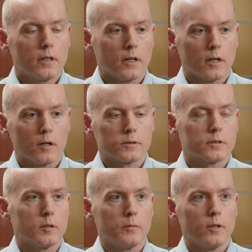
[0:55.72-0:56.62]

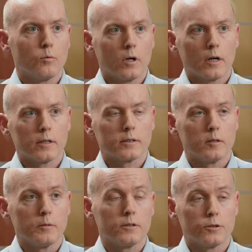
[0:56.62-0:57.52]
CB1 and
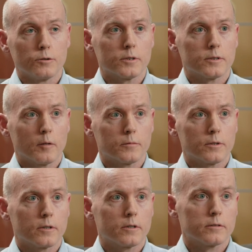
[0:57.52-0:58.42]
CB2
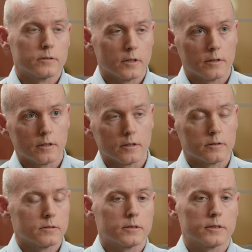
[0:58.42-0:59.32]
receptor in the
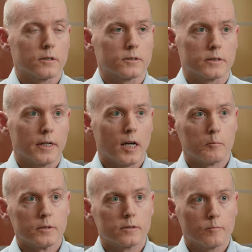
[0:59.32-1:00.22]
cell
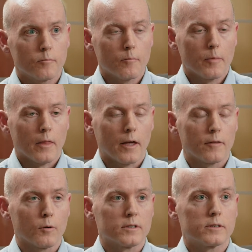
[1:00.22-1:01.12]
synapse. And
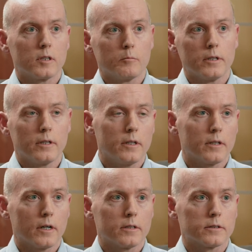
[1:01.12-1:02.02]
then what CBD
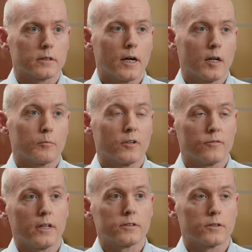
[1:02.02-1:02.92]
does, it kind of
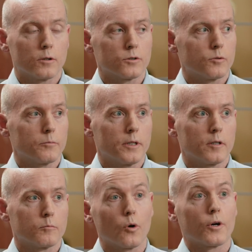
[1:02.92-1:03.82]
prevents those from
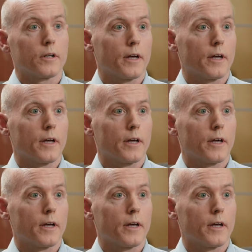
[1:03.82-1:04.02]
being broken